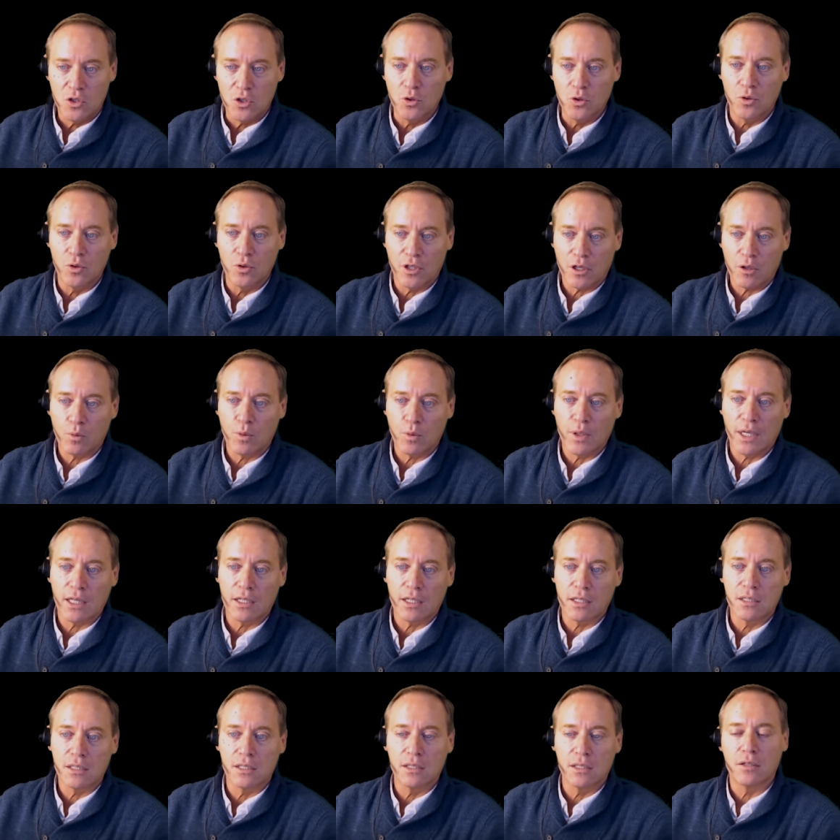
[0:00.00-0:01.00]
to their
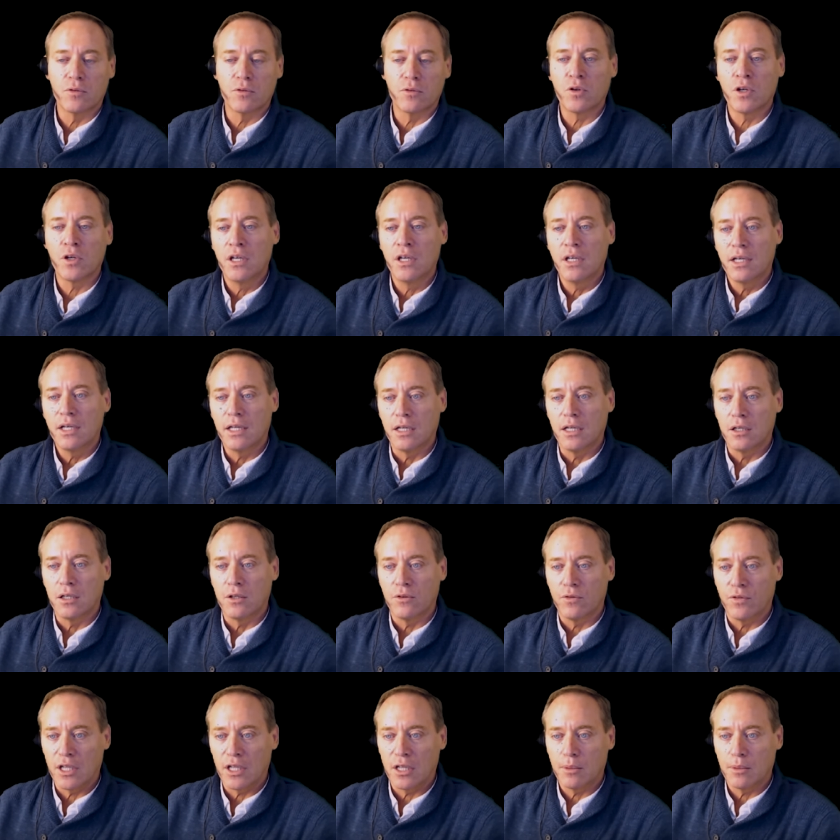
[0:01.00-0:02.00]
relative in a
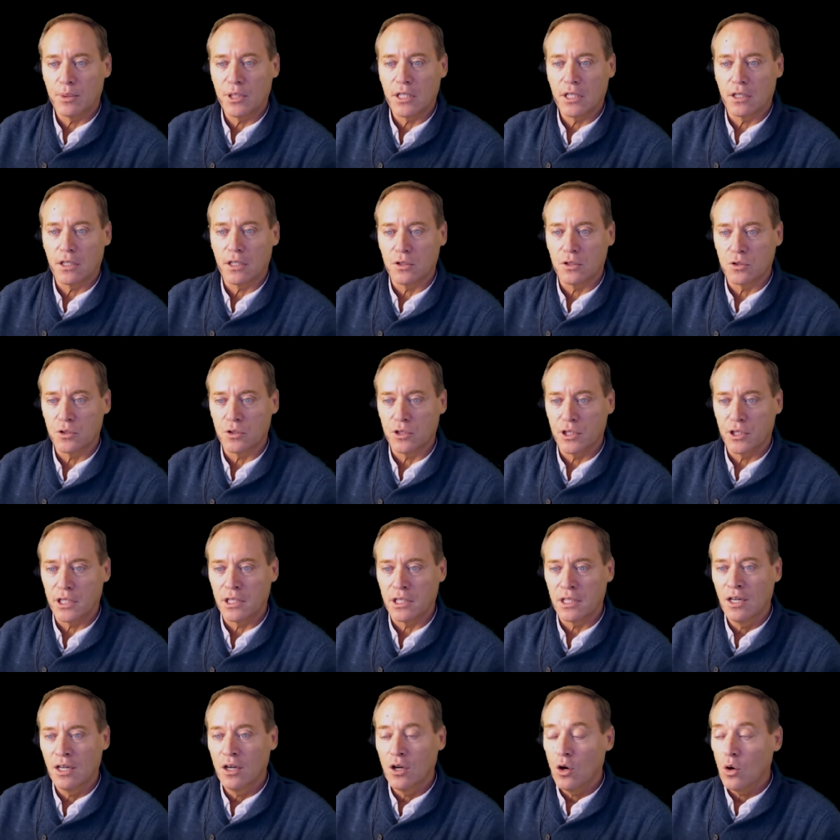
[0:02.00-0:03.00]
developing
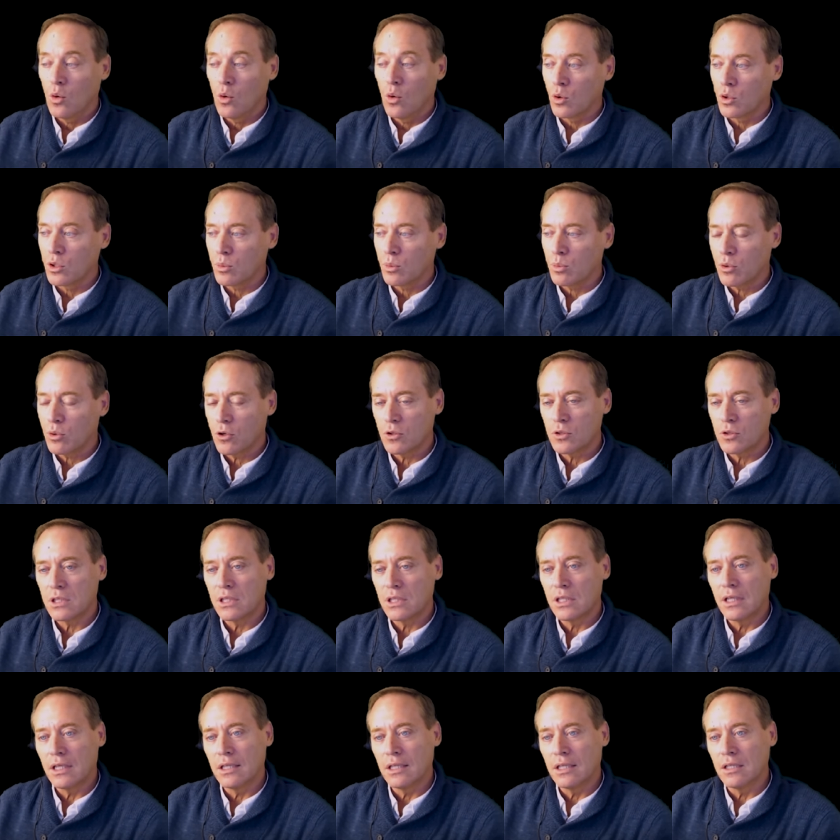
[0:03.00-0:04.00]
country or the
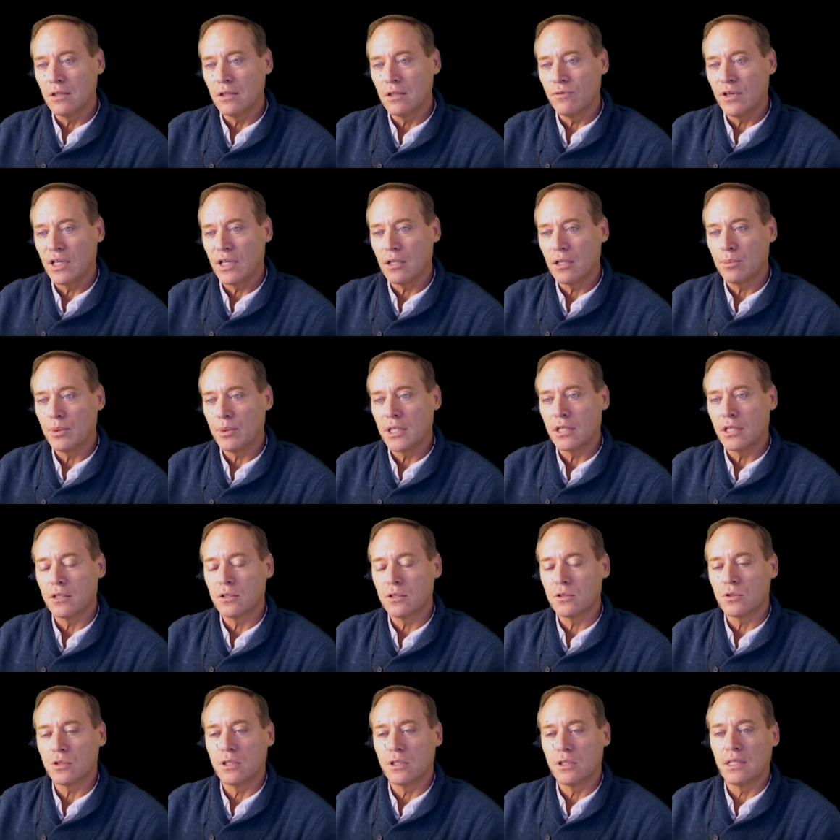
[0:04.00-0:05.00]
person in a developing
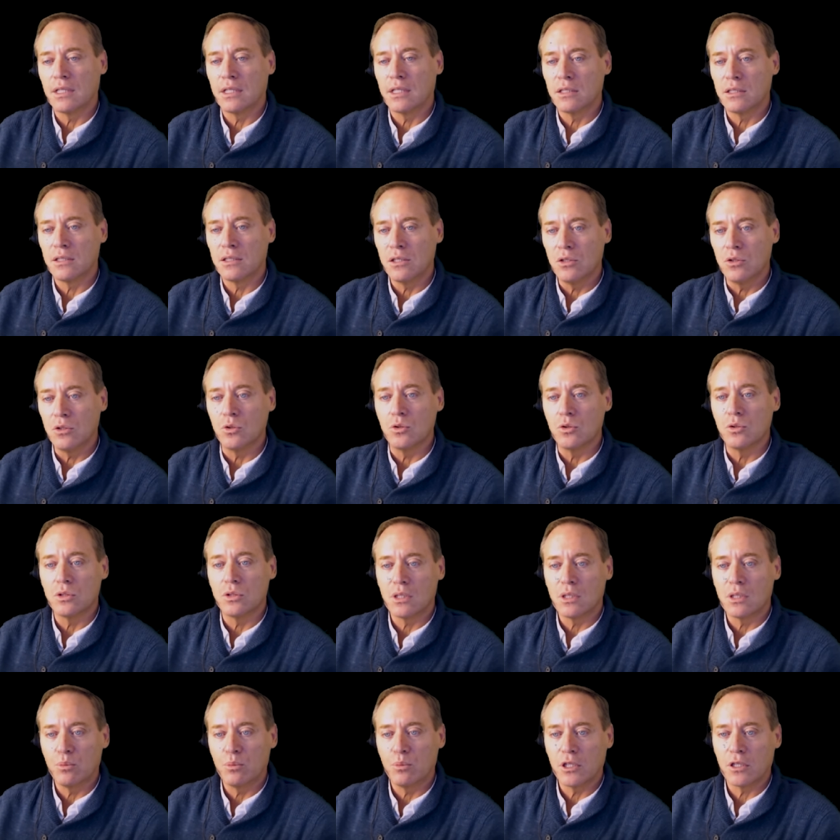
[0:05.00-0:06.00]
country that has
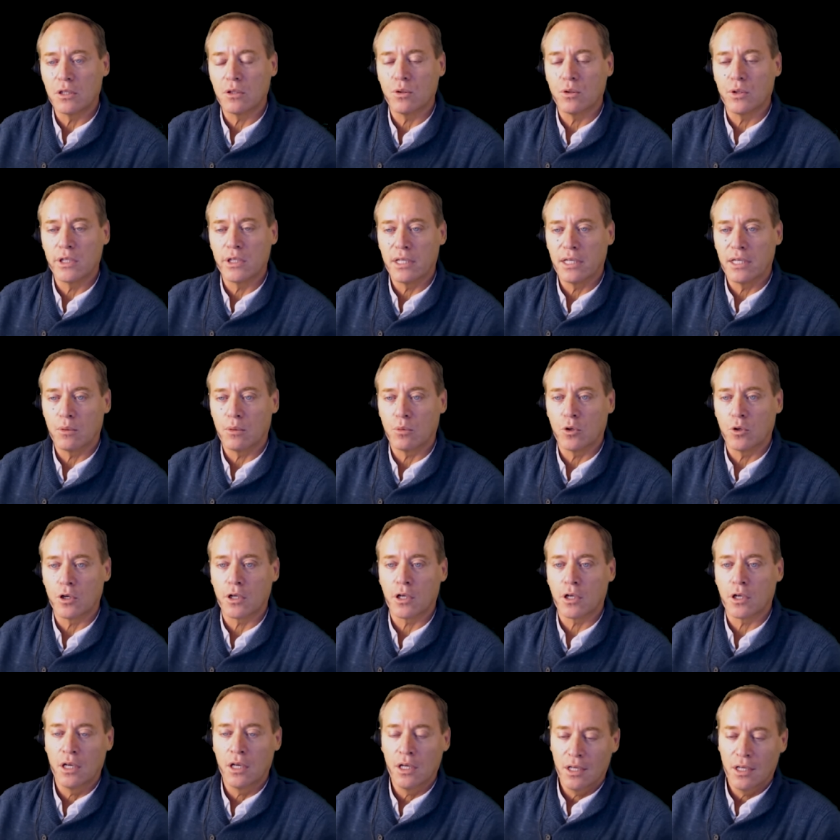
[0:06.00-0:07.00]
used the Bitcoin
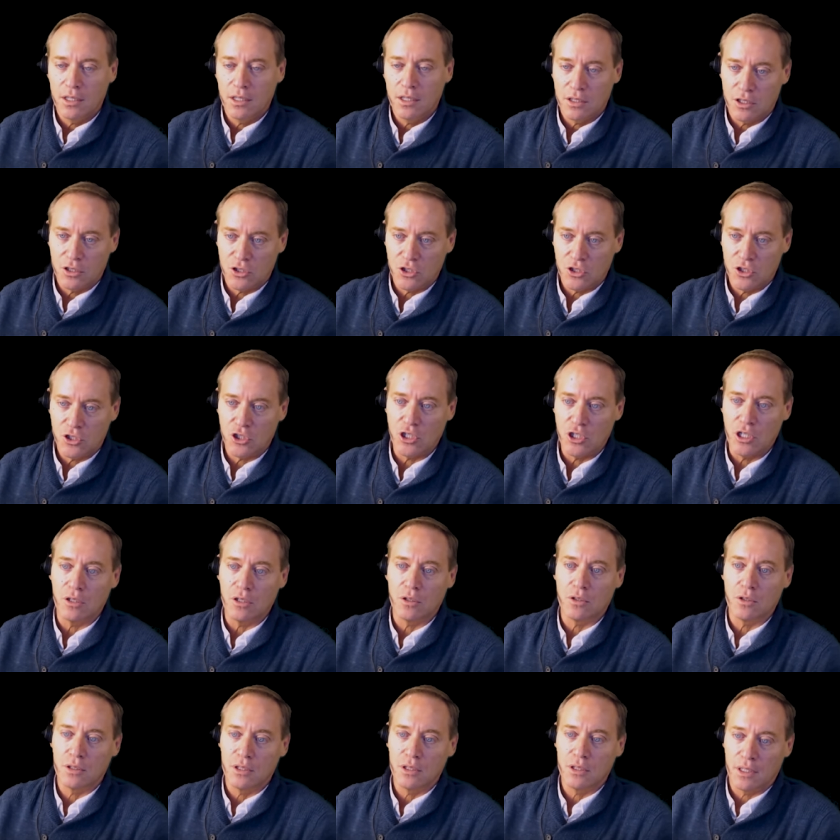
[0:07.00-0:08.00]
network to
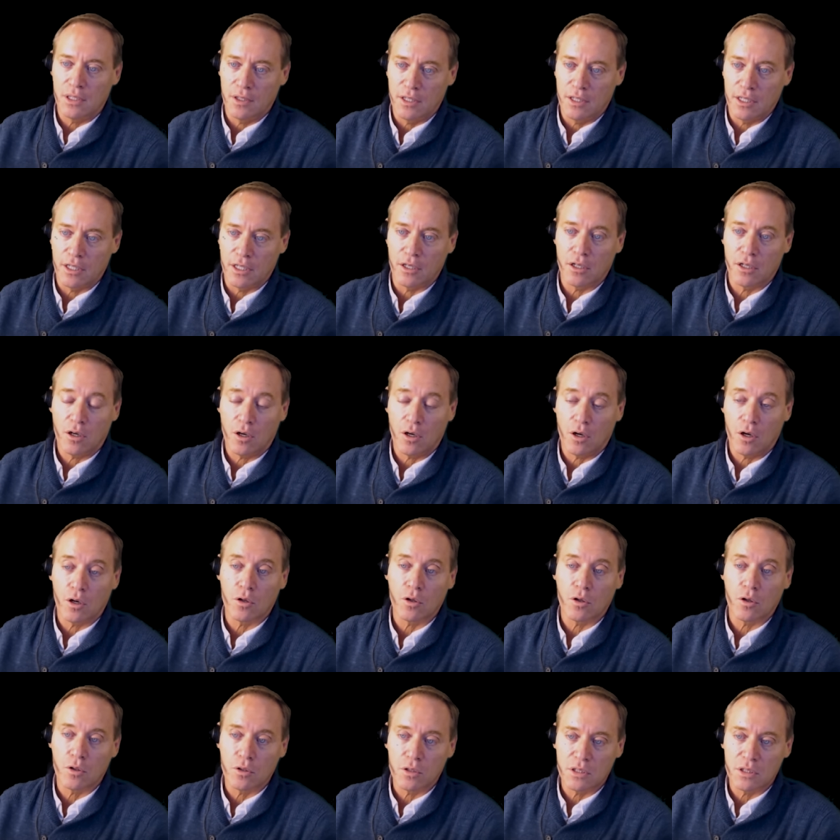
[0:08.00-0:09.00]
shield their
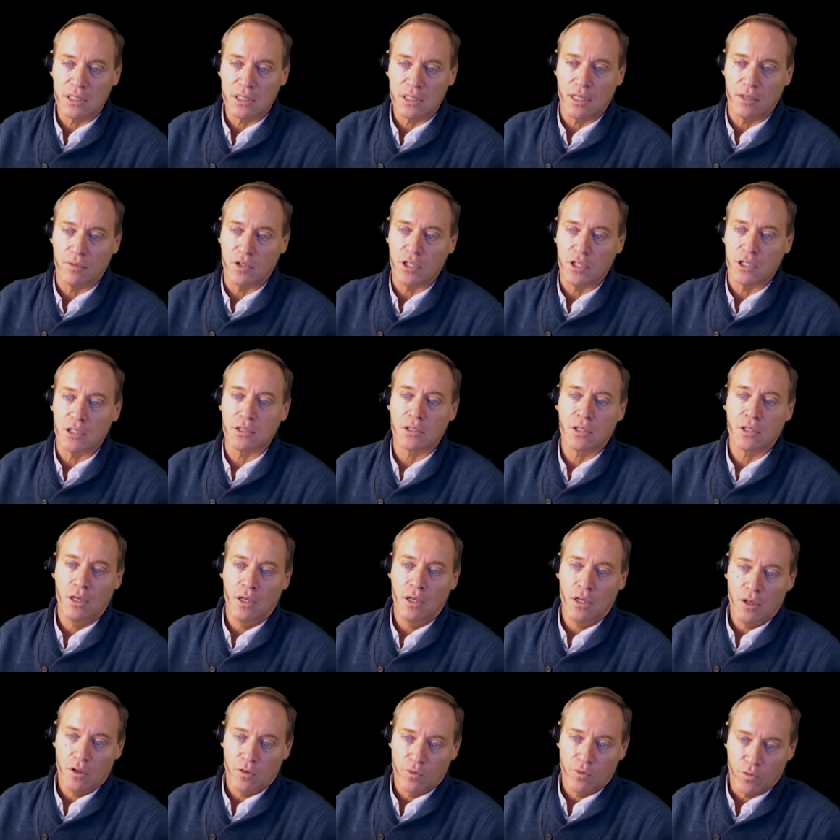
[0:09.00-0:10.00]
hard earned savings
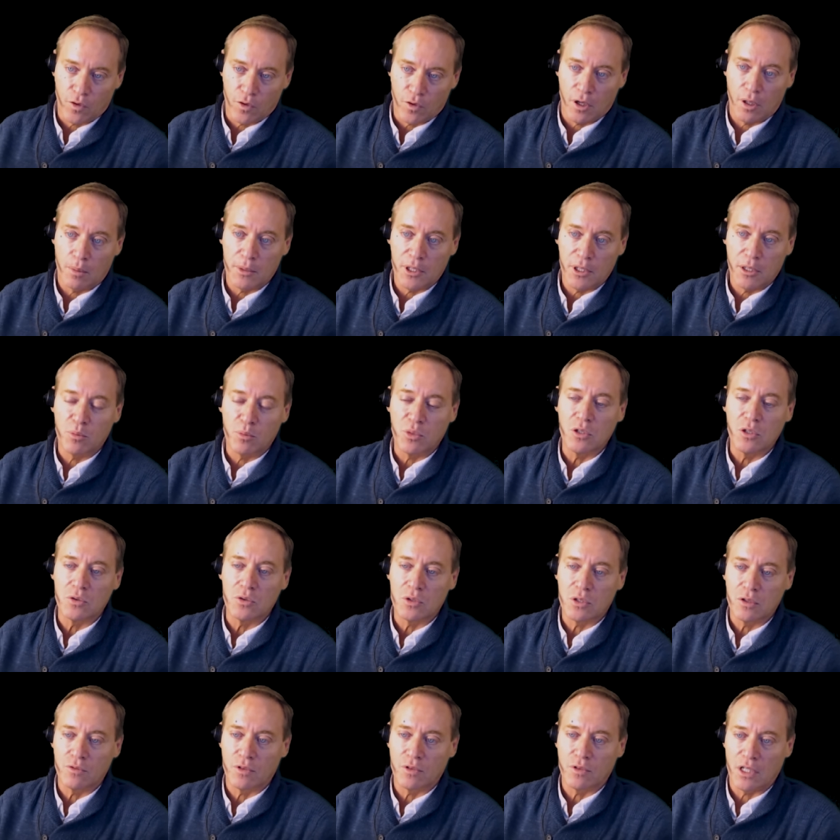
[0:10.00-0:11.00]
from an
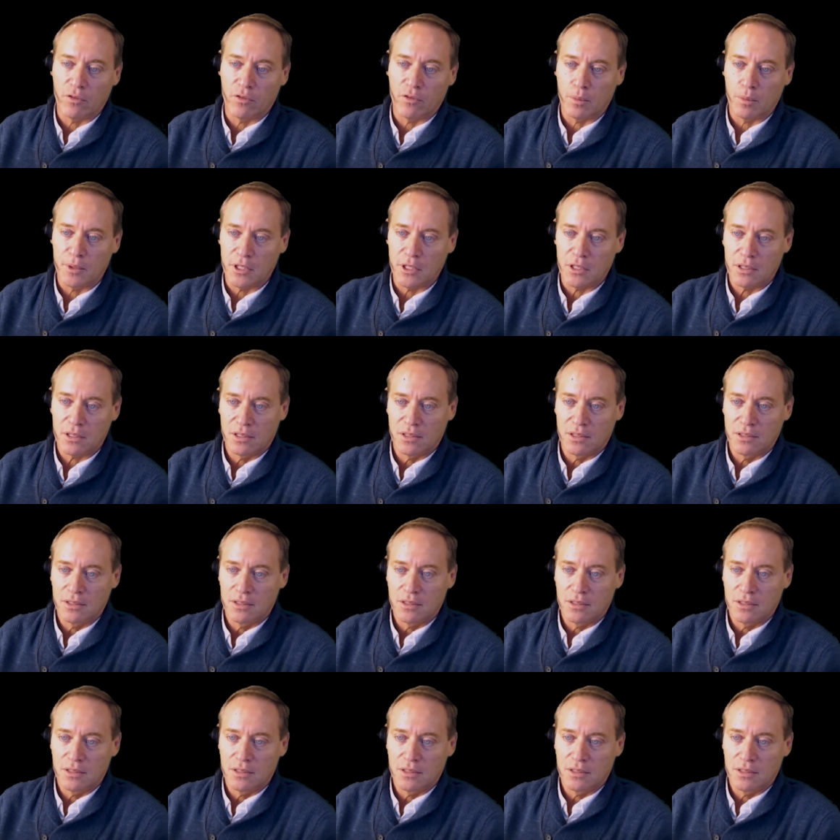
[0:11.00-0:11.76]
abusive government.